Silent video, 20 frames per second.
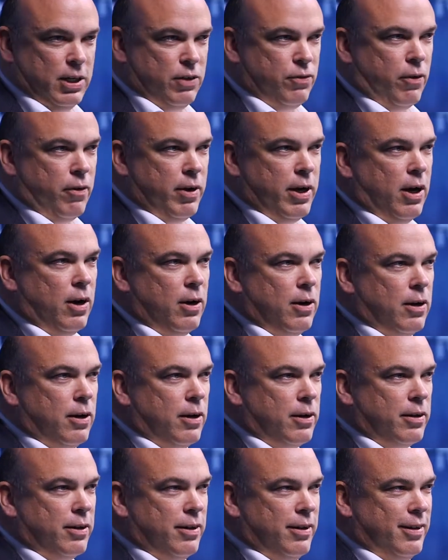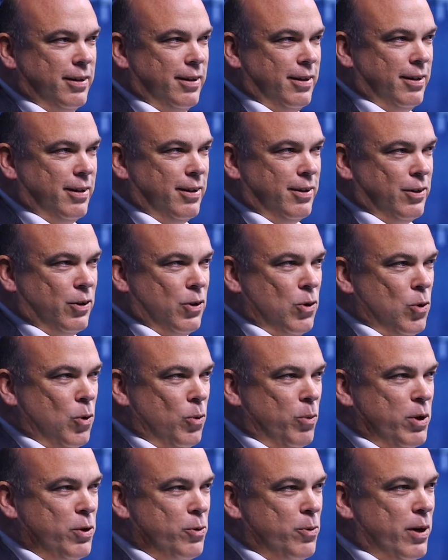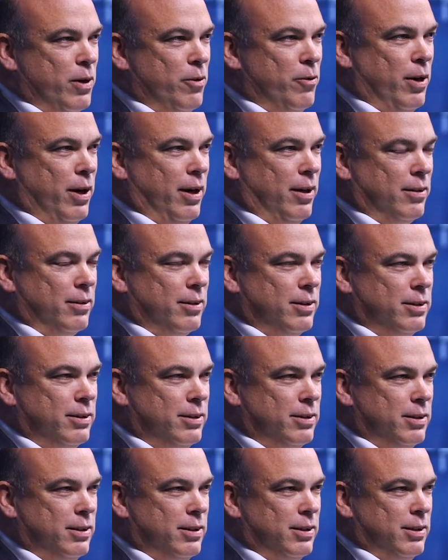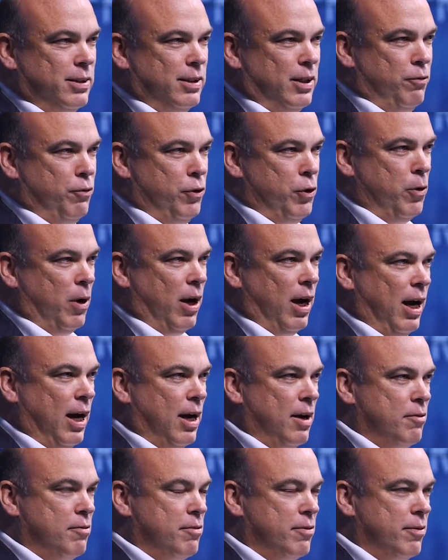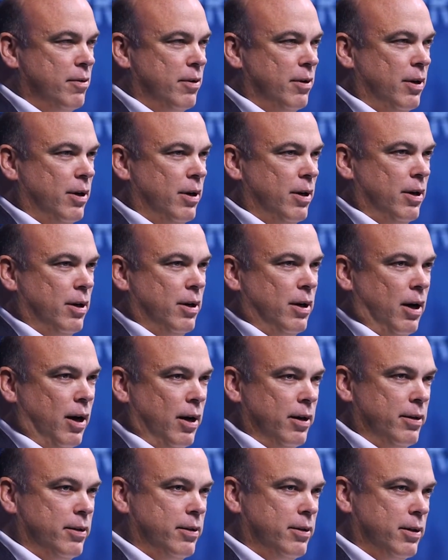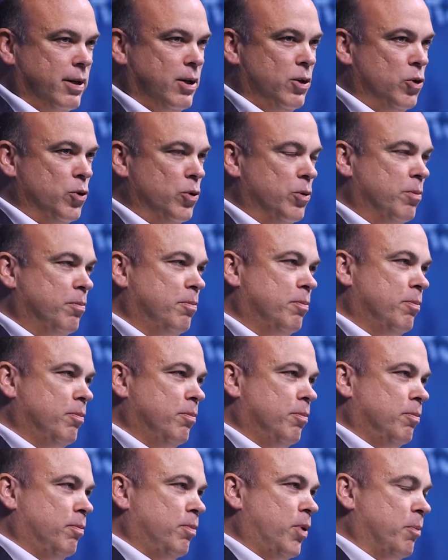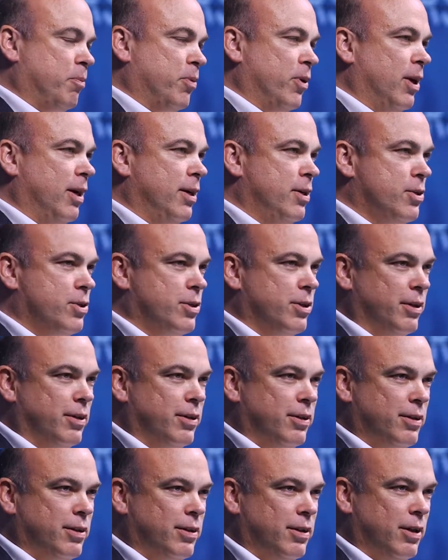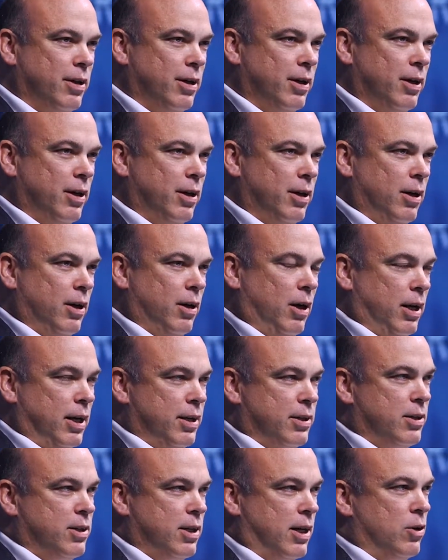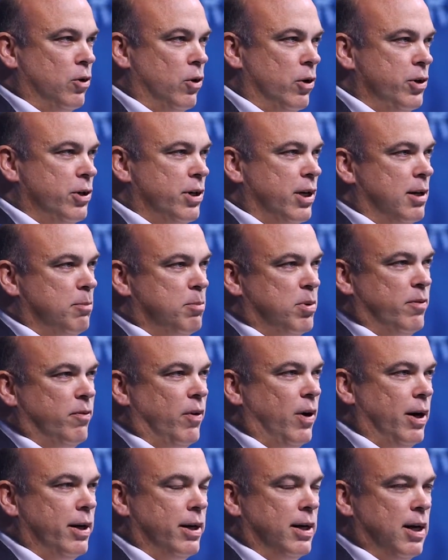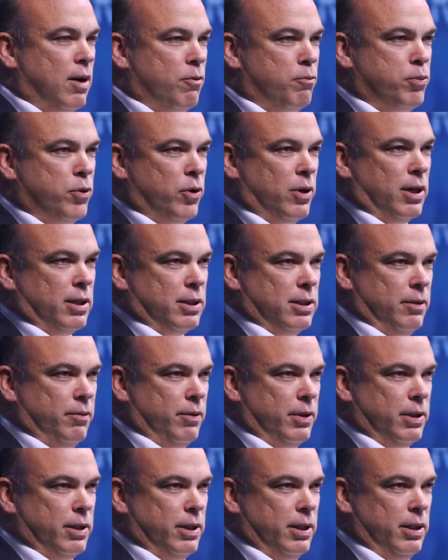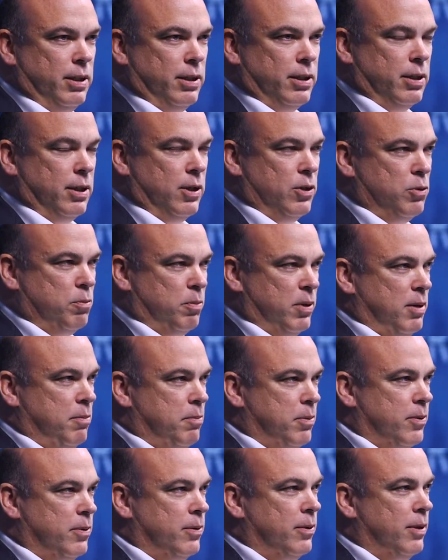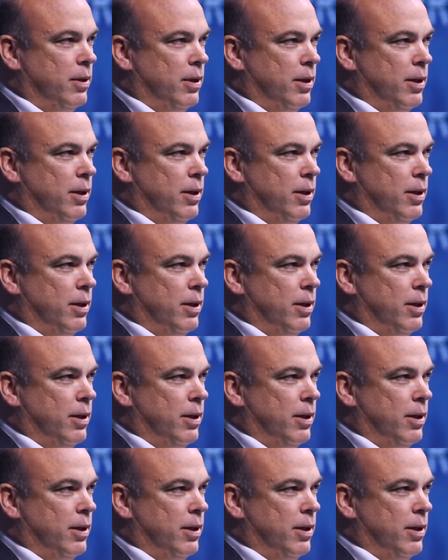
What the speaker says: And it's very hard to call which way around. If you have unskilled populations, is the technology going to provide enough productivity that those people